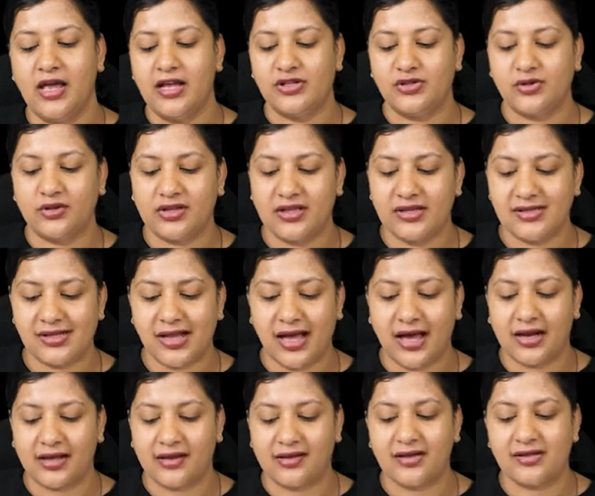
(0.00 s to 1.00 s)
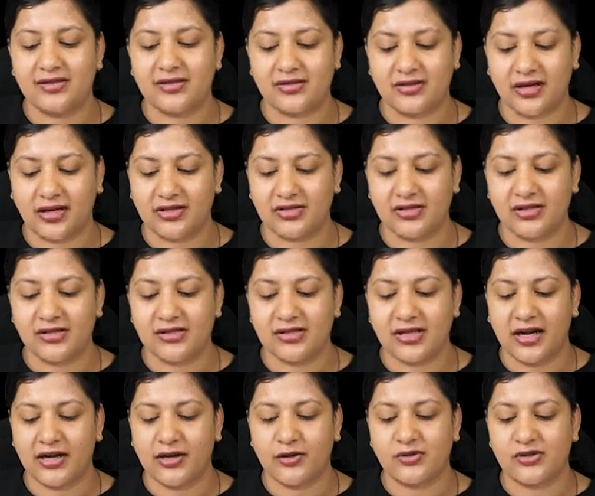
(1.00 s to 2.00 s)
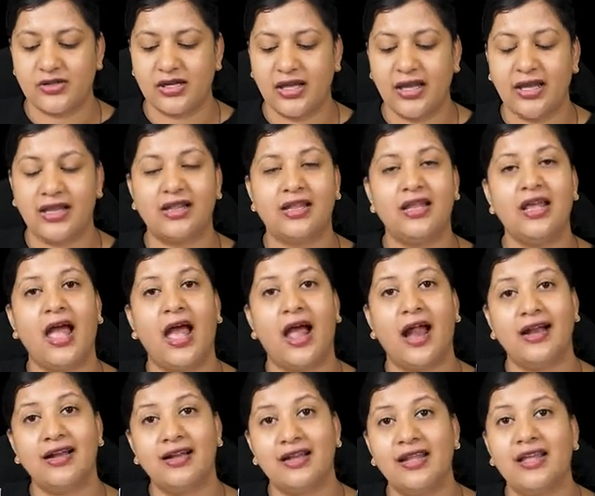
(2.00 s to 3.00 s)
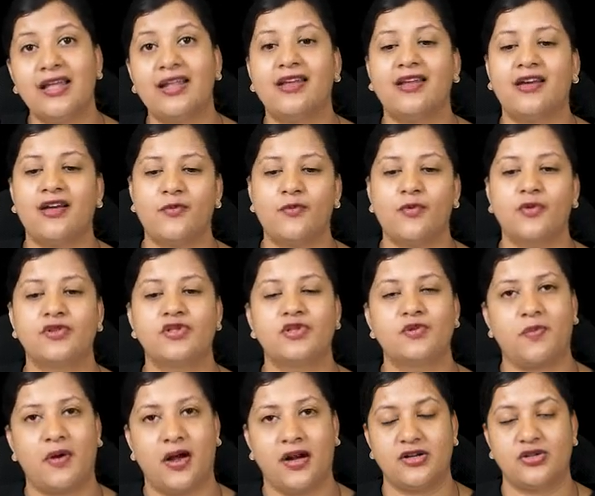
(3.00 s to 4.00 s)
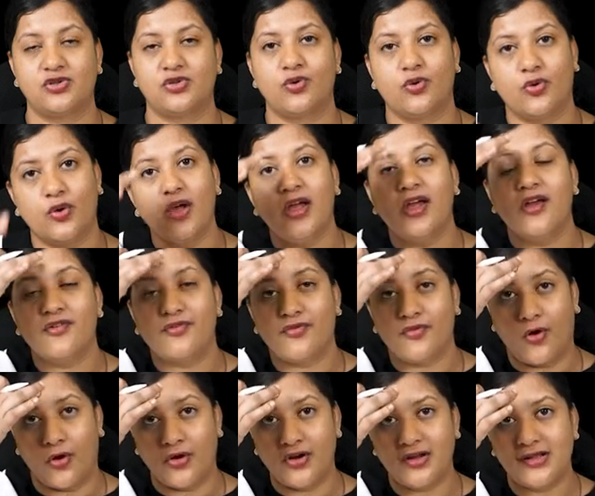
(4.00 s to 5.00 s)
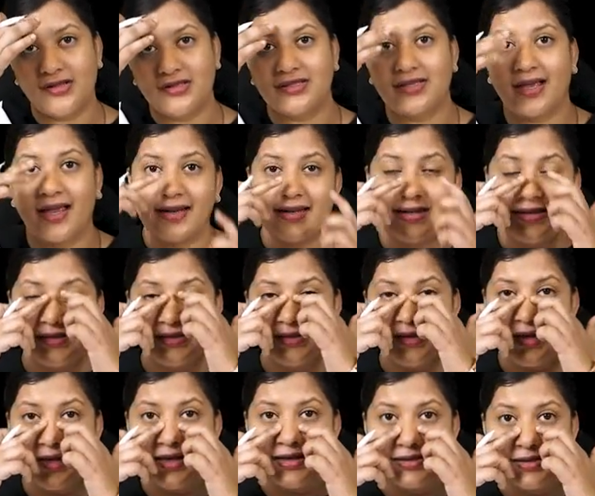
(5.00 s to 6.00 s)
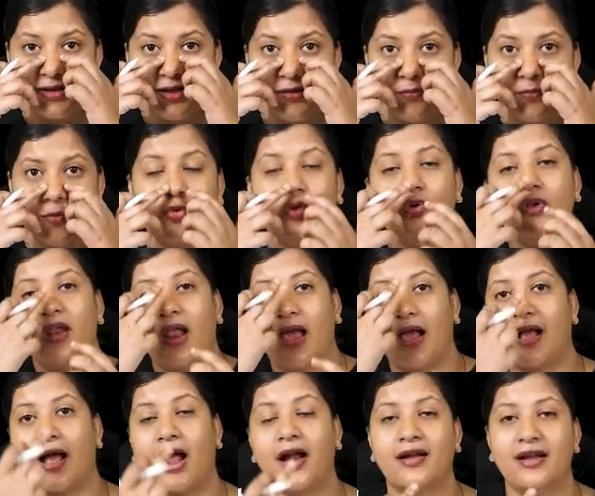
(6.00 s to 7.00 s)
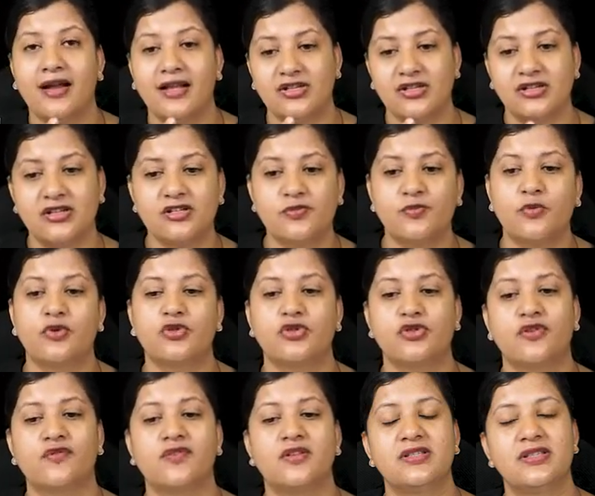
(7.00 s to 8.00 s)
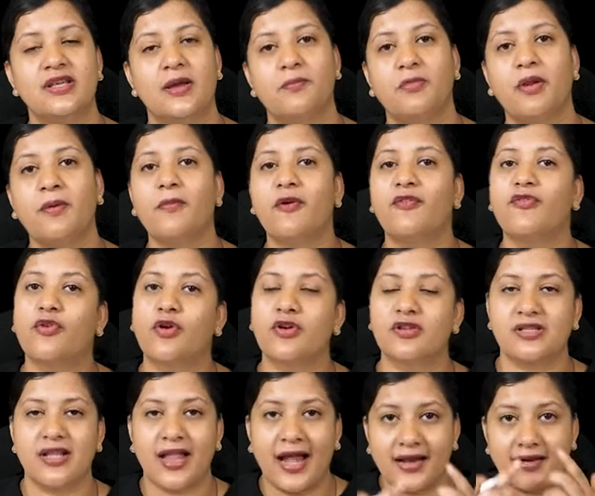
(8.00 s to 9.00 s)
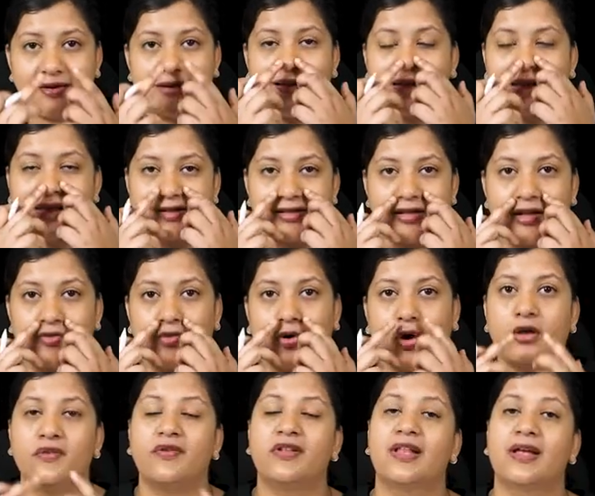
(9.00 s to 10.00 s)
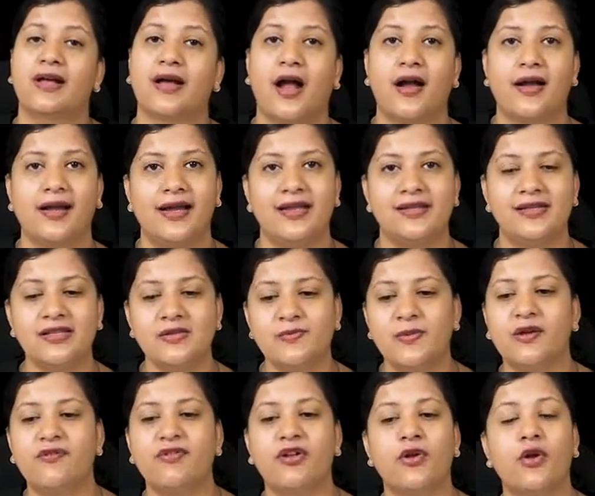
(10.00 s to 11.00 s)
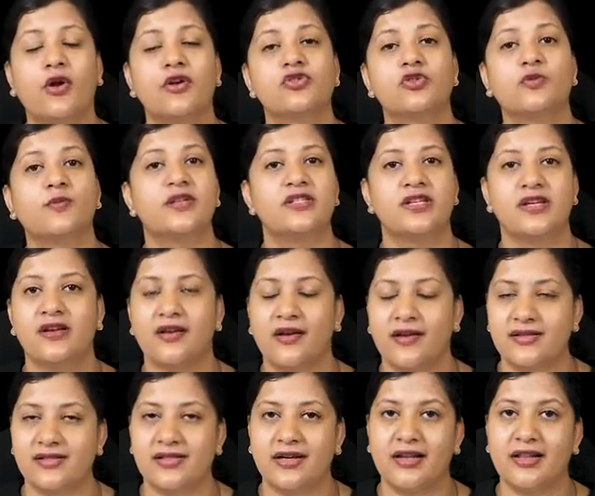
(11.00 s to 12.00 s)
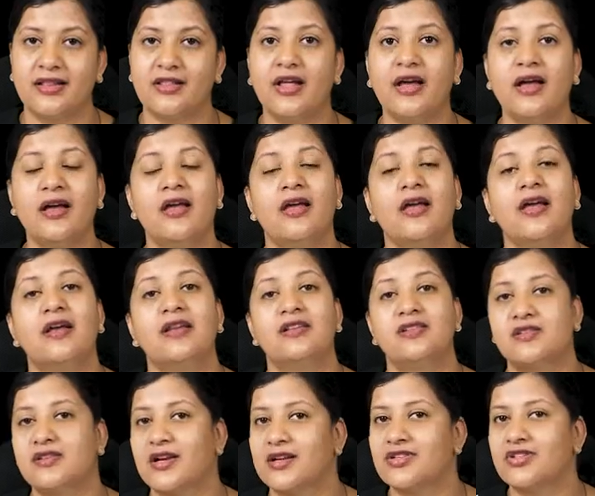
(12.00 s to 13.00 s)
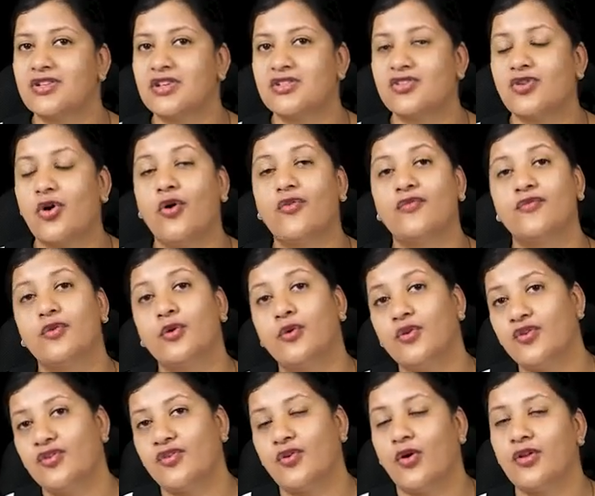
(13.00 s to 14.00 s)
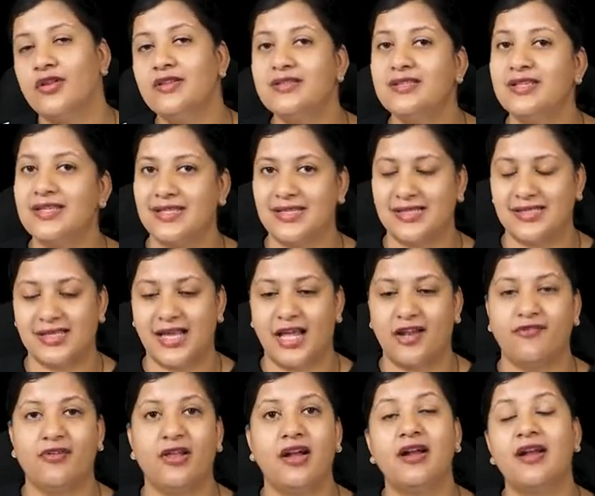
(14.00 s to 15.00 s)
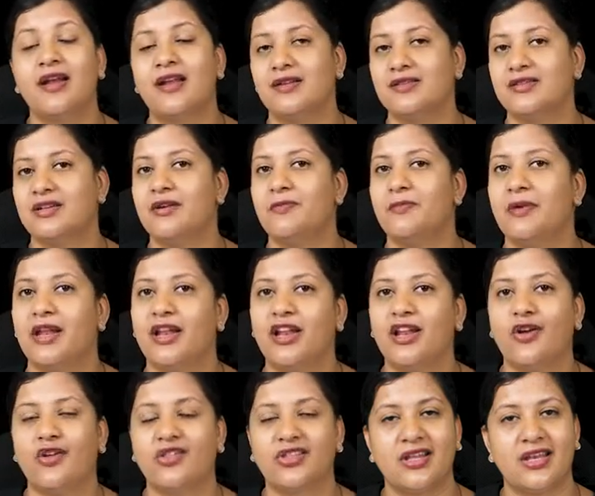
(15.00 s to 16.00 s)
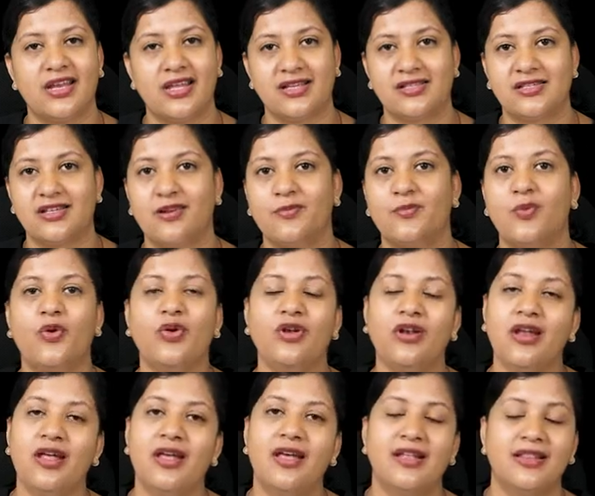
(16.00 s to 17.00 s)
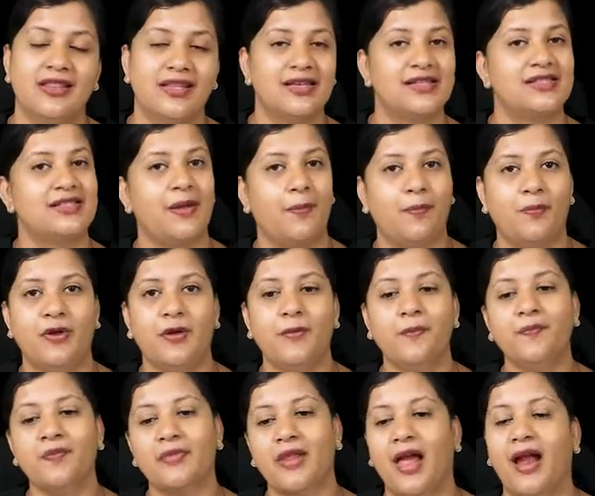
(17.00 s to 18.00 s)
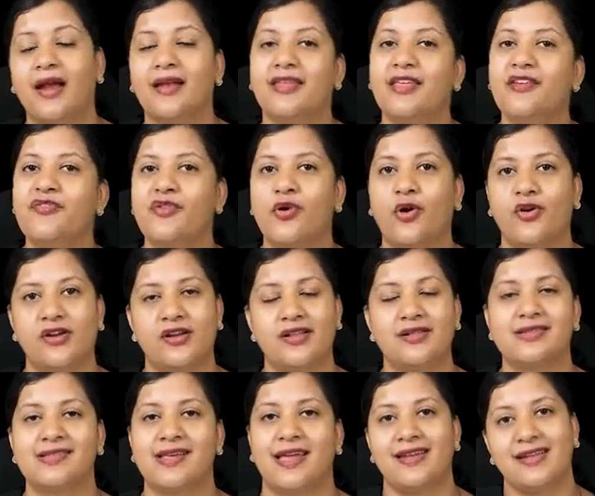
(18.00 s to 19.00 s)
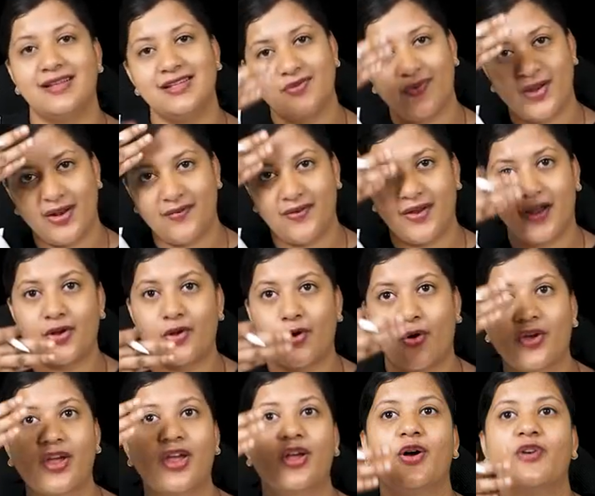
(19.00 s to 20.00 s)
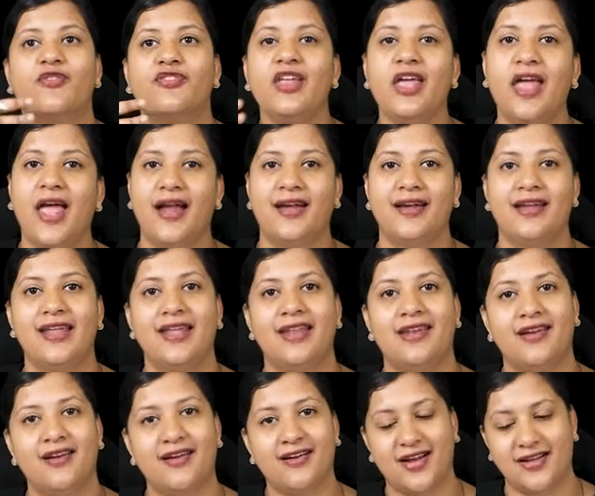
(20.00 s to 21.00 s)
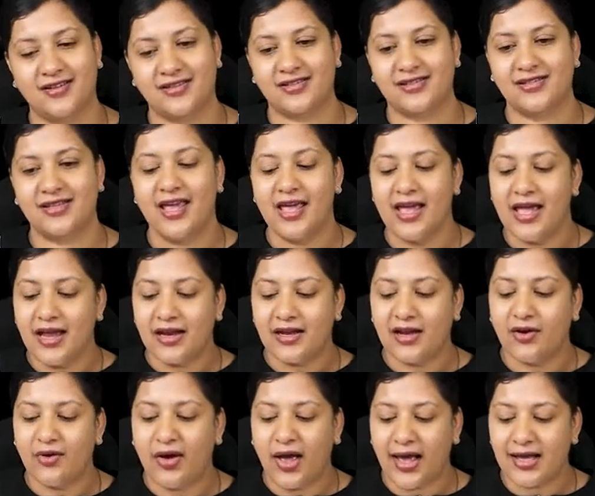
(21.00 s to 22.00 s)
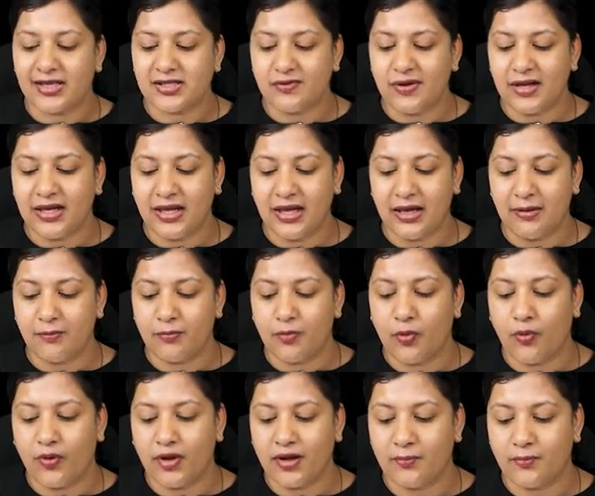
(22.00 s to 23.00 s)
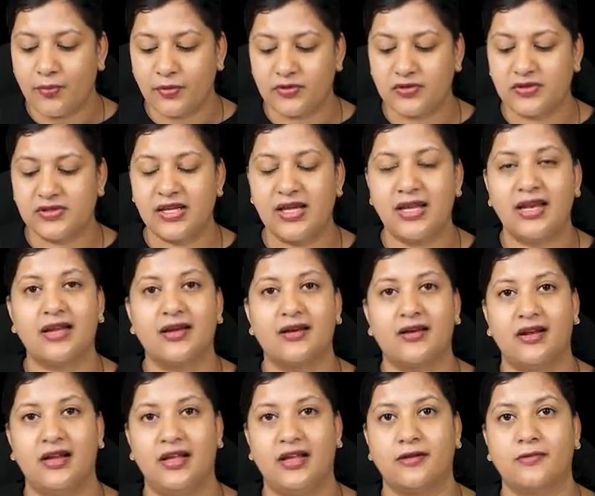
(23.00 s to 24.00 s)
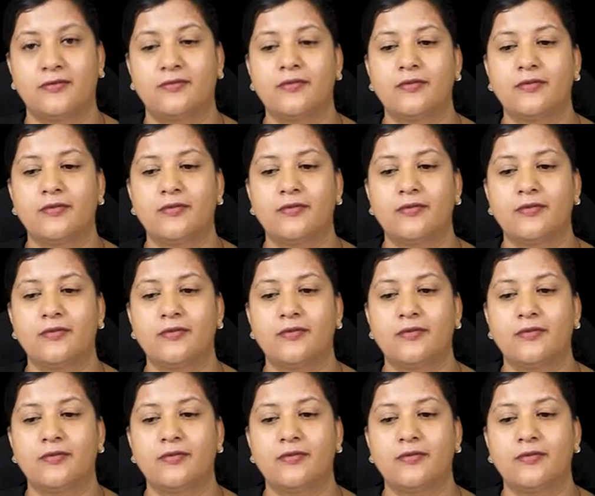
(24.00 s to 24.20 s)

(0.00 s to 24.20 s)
So these are the structures that you see in the anterior most part. So frontal sinus, nasal bone, cartilaginous portion of the septum, of course lateral nasal wall with the cartilages, but we are not so much interested in the structures of those on CT scan. We are interested mainly on the nasal bone, the septum and the frontal sinus when we are talking of the anterior cuts. Now as we keep going posteriorly,